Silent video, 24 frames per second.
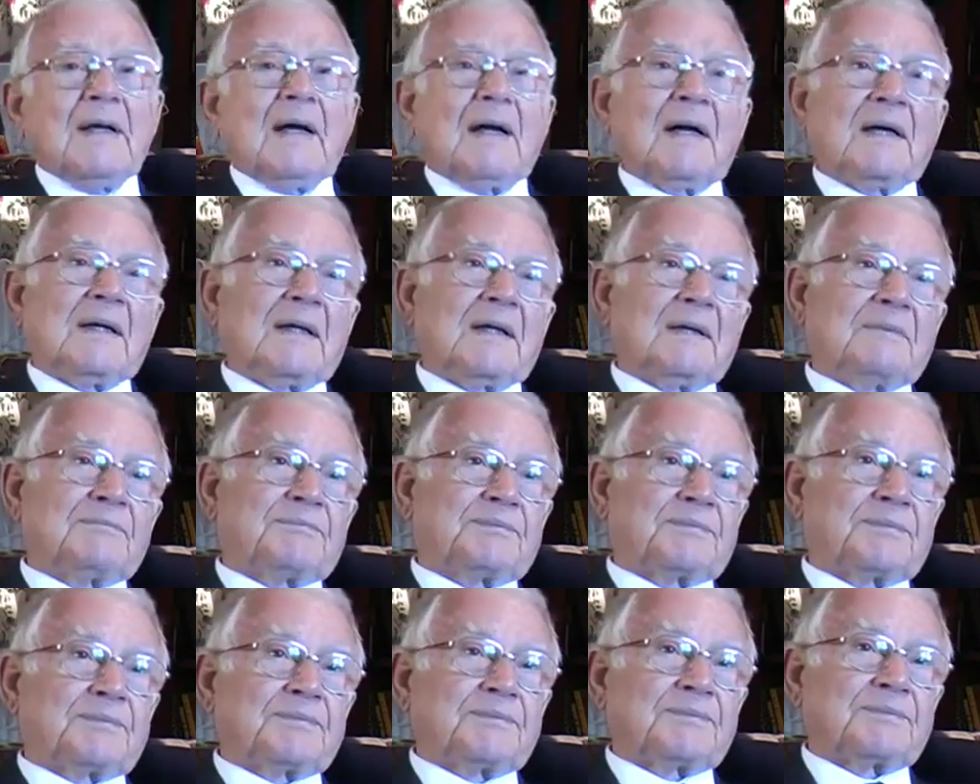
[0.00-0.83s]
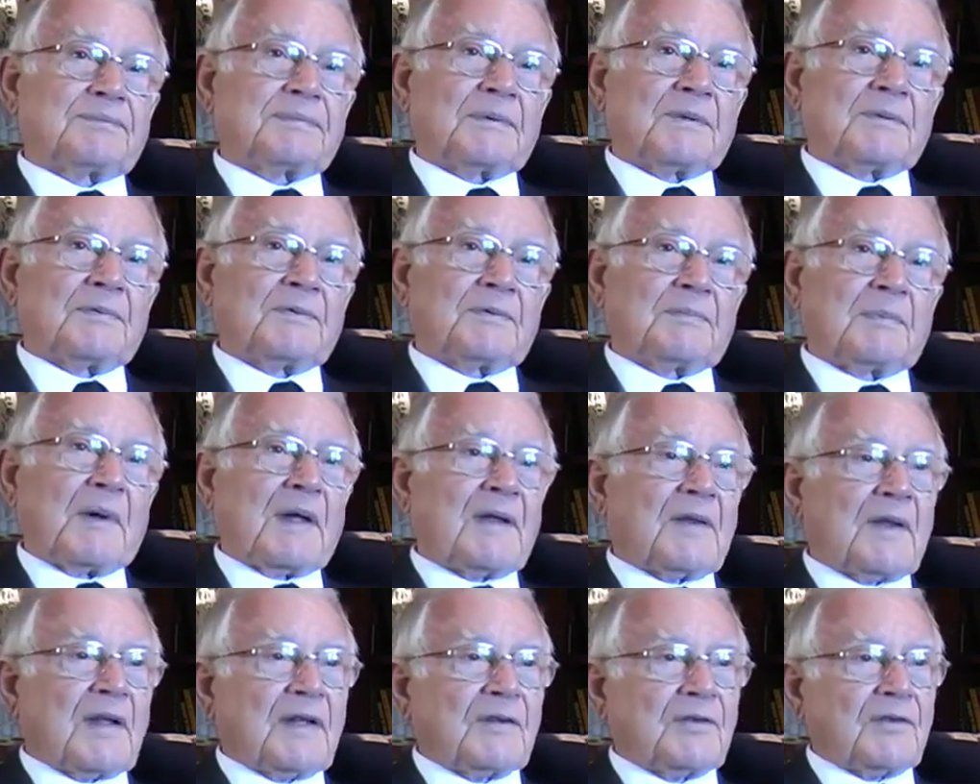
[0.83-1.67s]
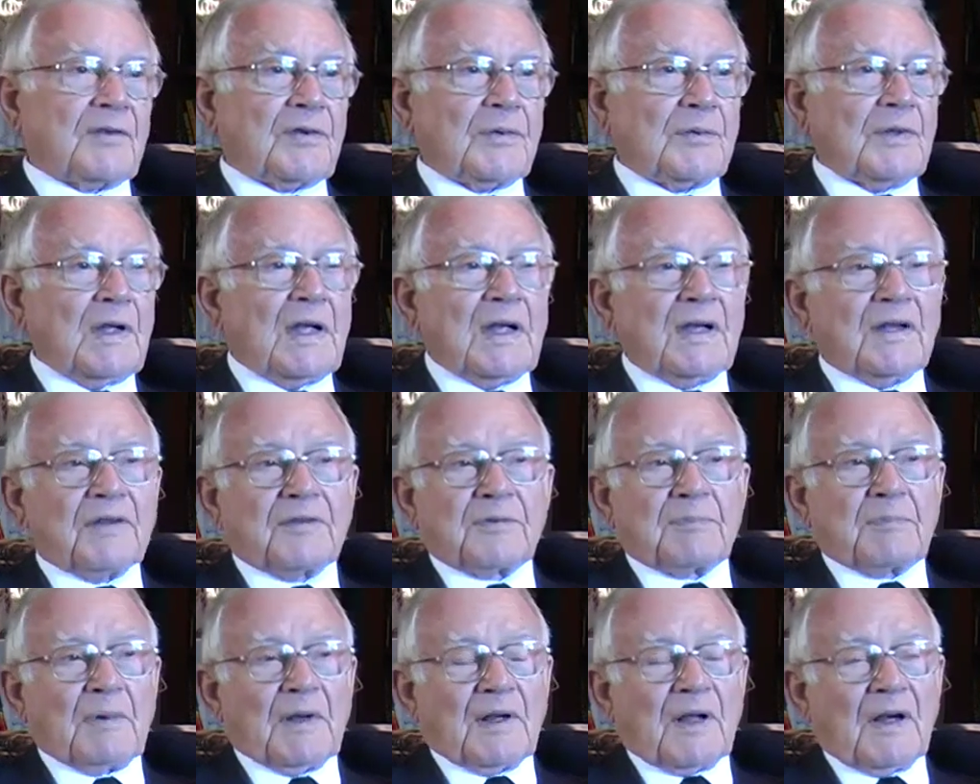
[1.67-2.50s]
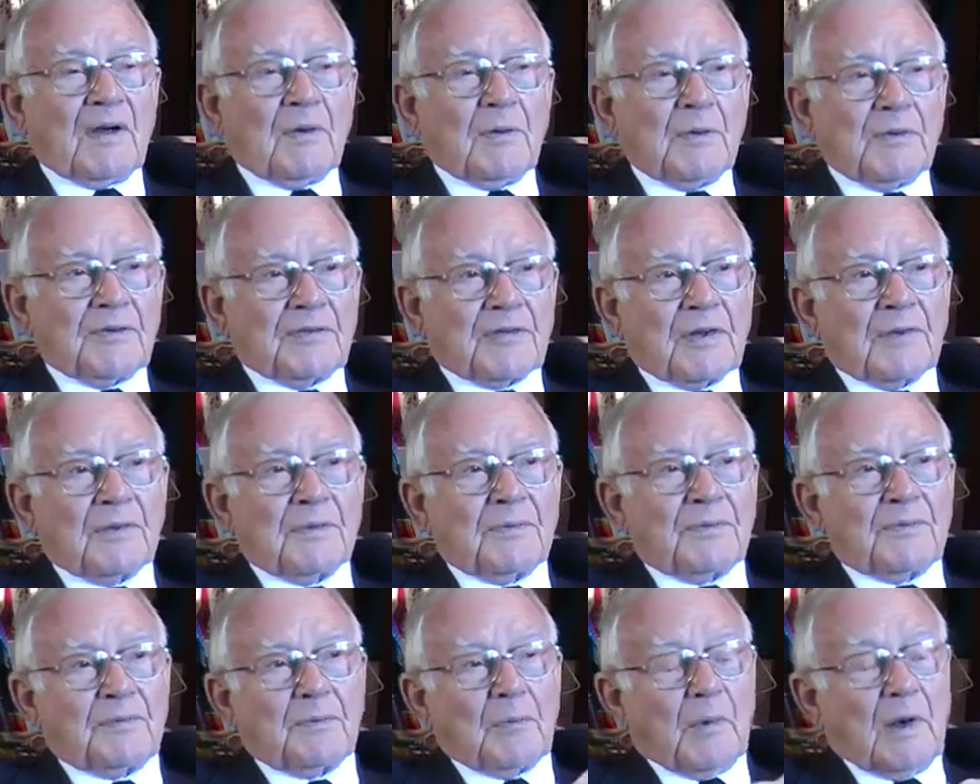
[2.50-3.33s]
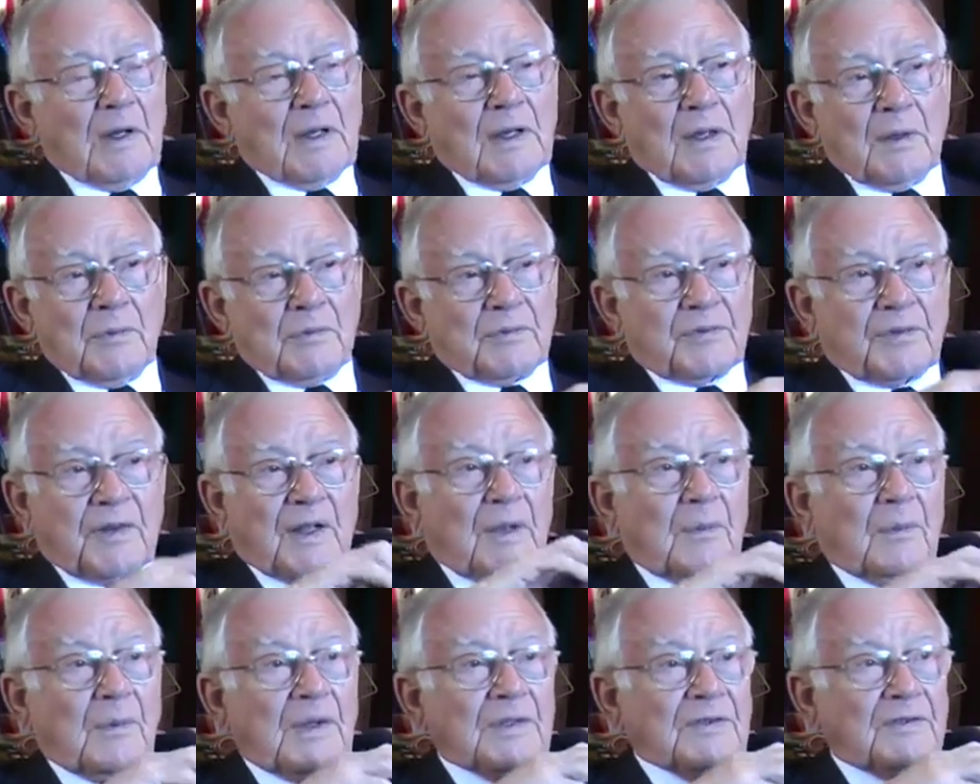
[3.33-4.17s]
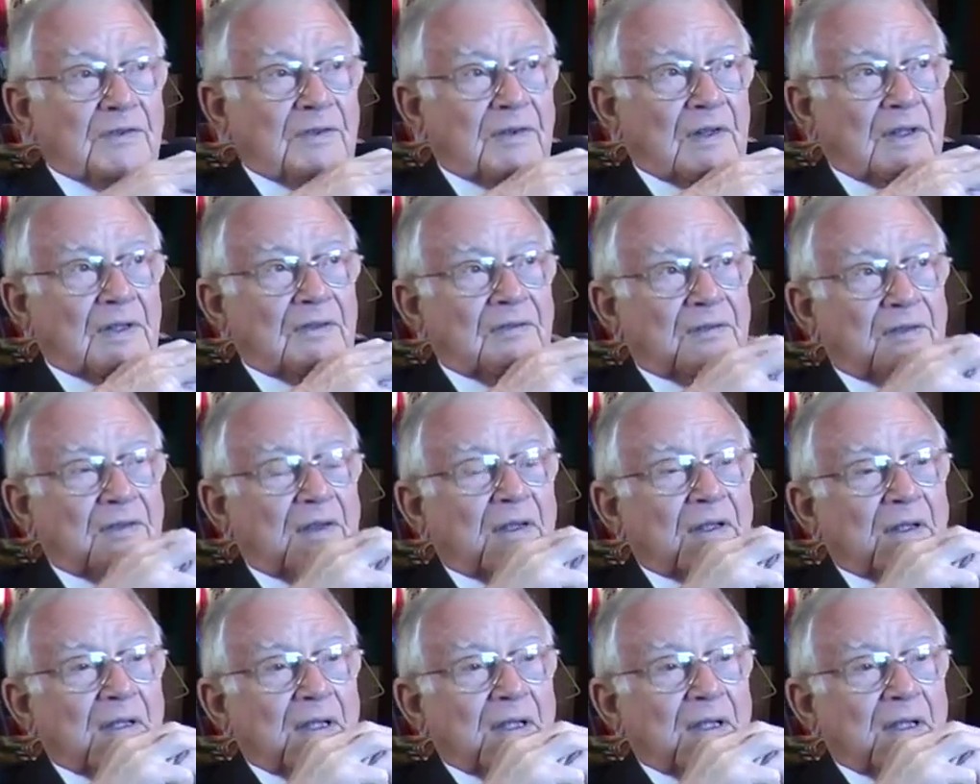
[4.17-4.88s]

I was about there 2 years, but I also, while I was there, went to this,